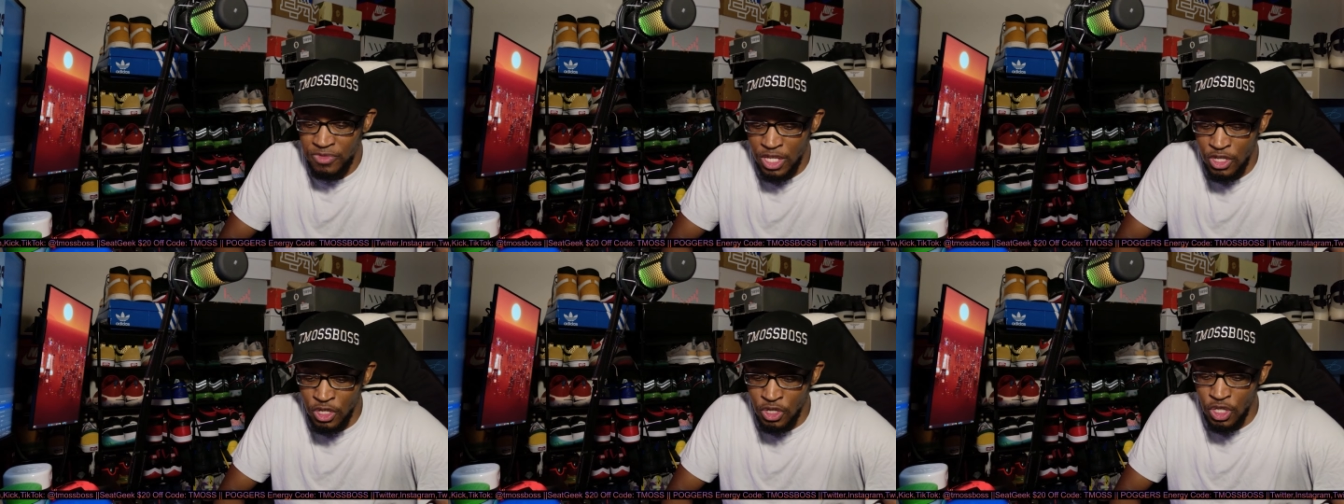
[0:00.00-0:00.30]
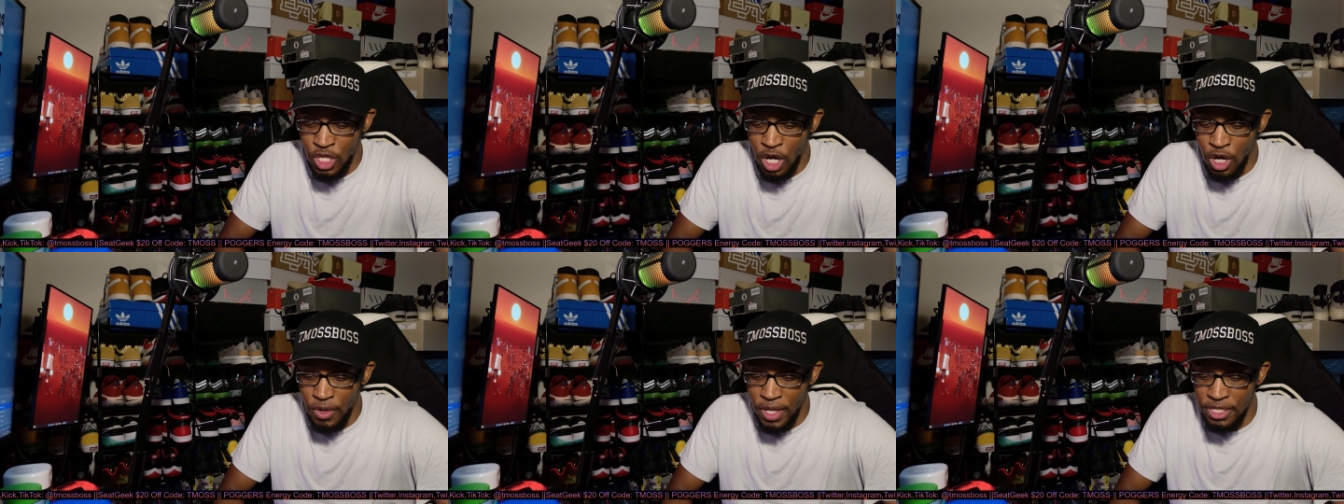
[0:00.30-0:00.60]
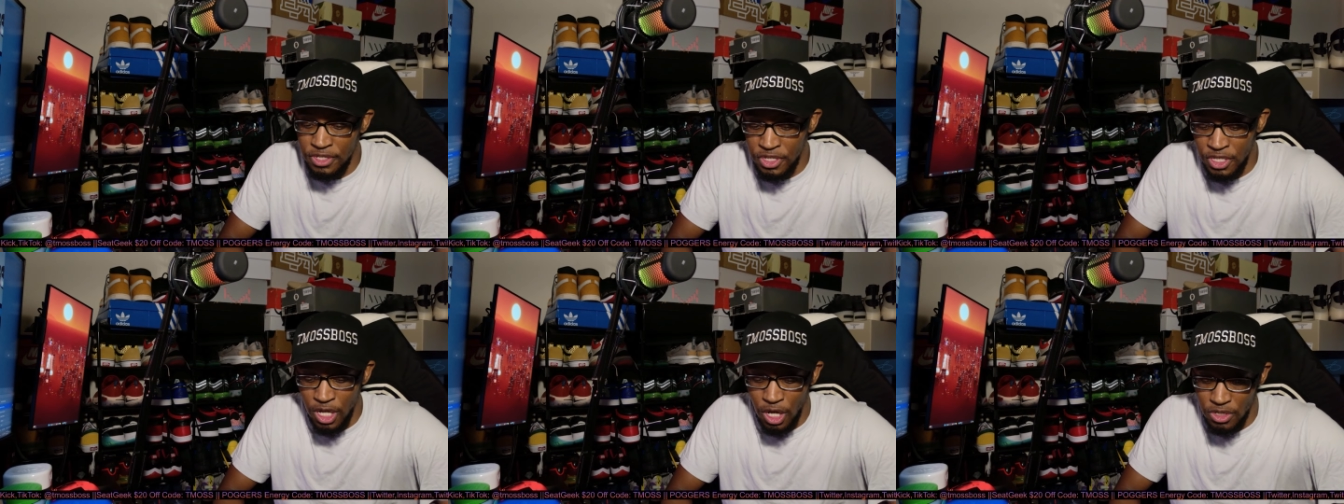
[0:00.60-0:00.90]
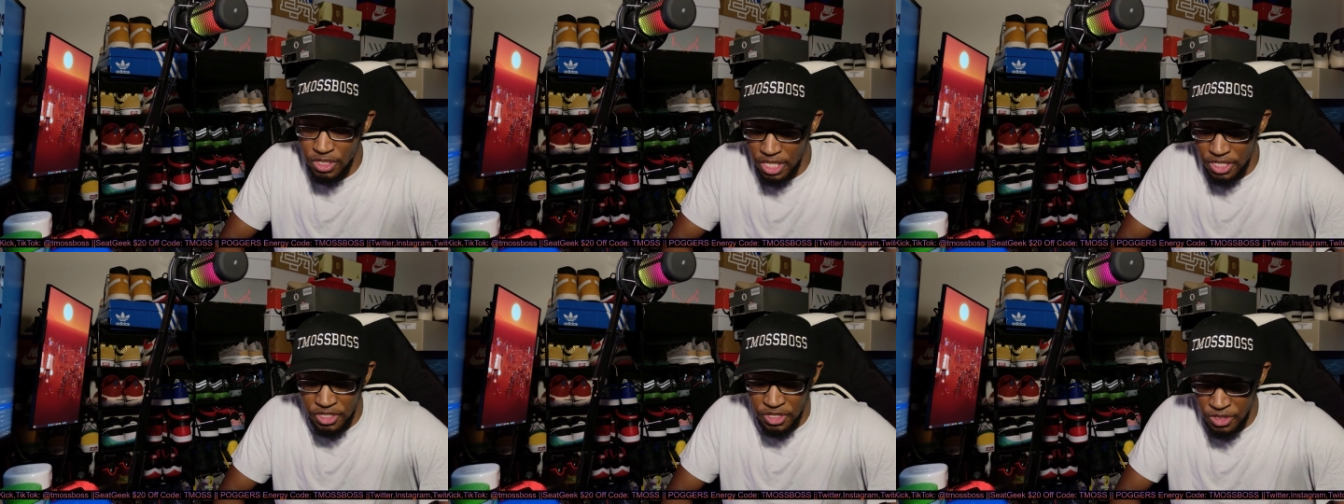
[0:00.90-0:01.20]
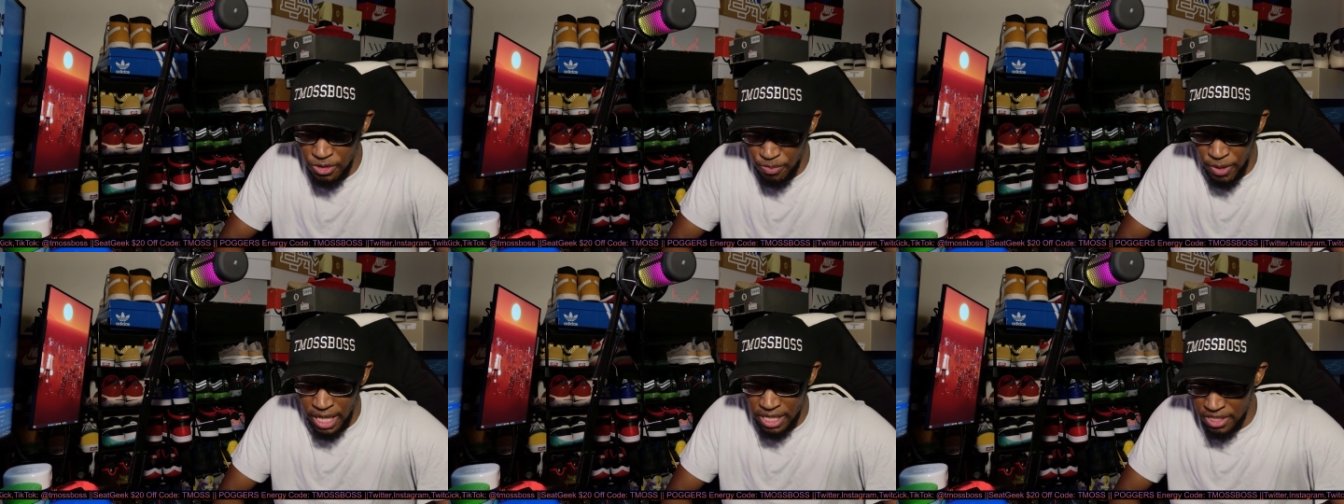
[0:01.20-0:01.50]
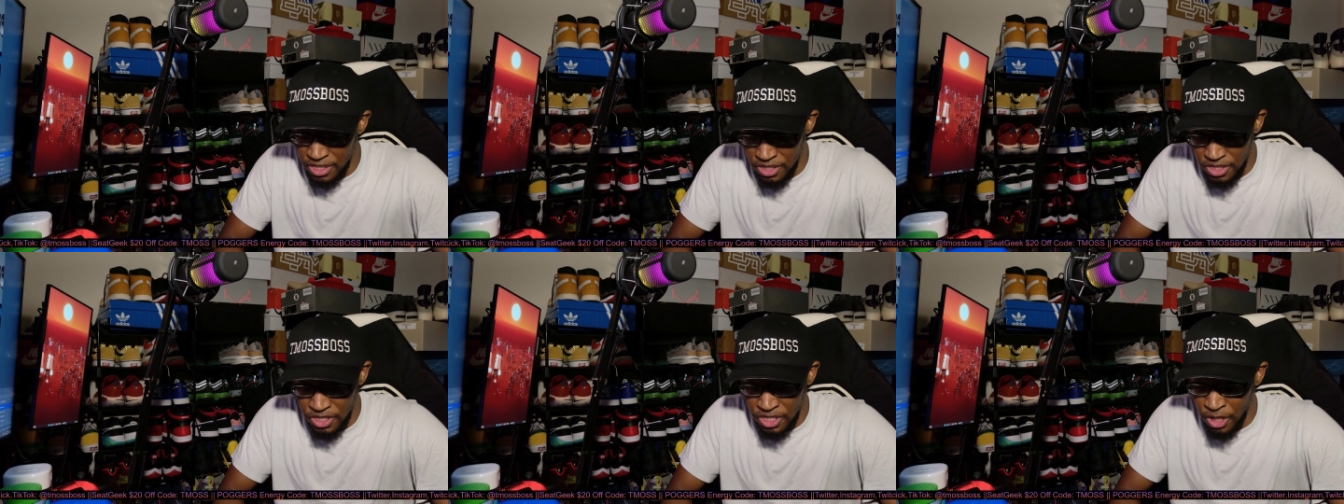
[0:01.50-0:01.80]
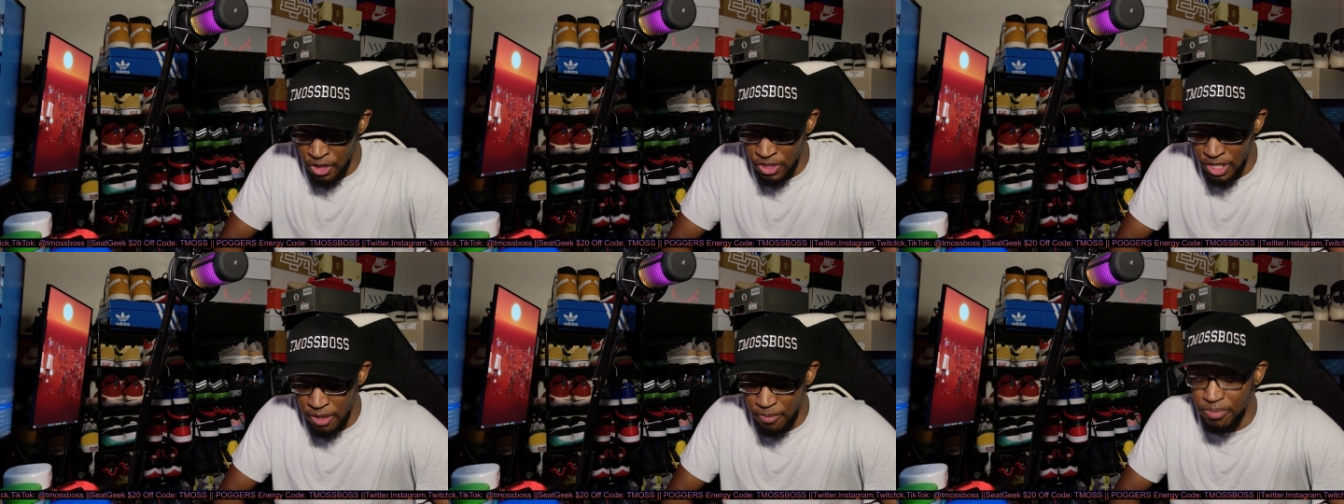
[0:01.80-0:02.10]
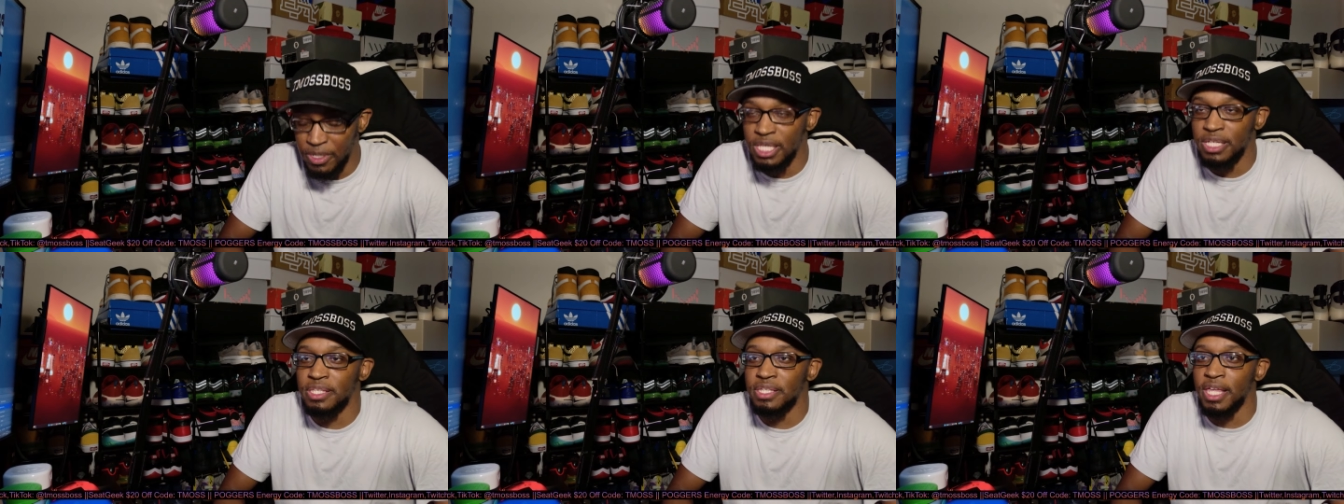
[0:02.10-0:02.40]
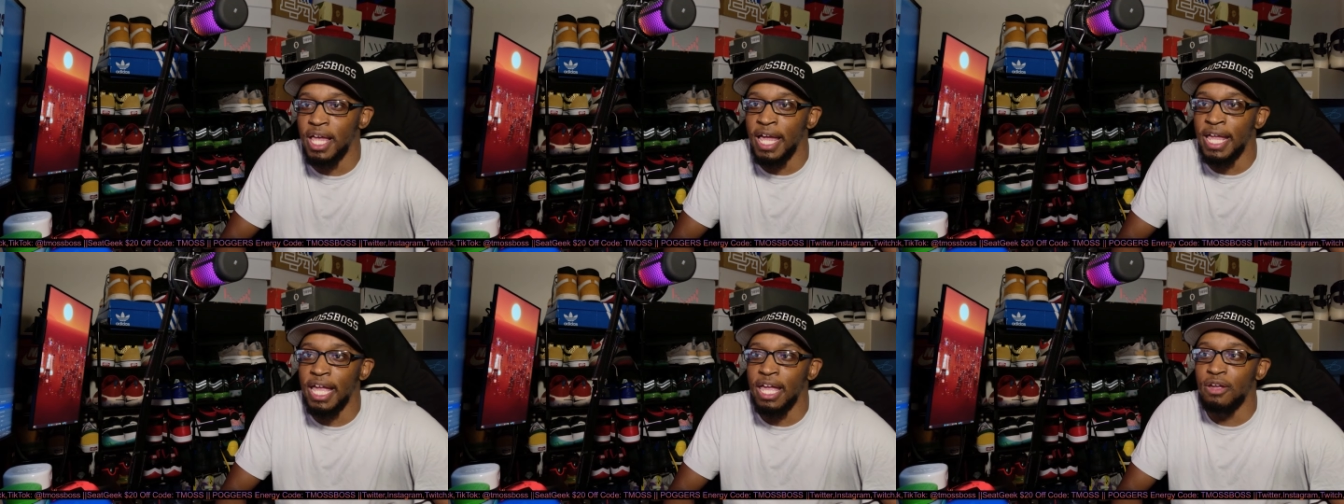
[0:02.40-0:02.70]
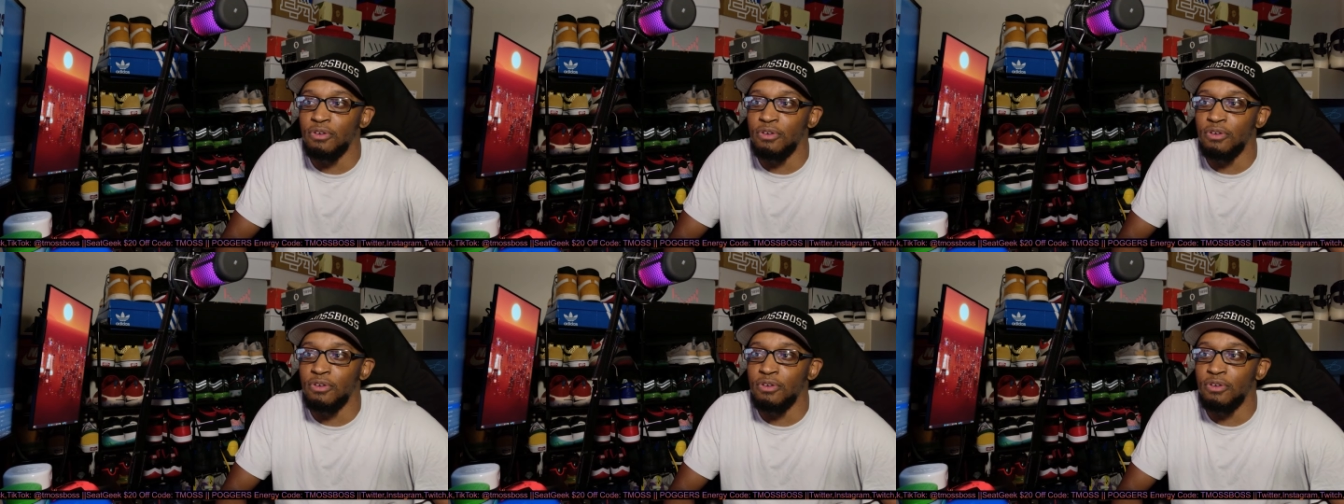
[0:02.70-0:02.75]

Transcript: you know, it's no disrespect to Sony, but it's like,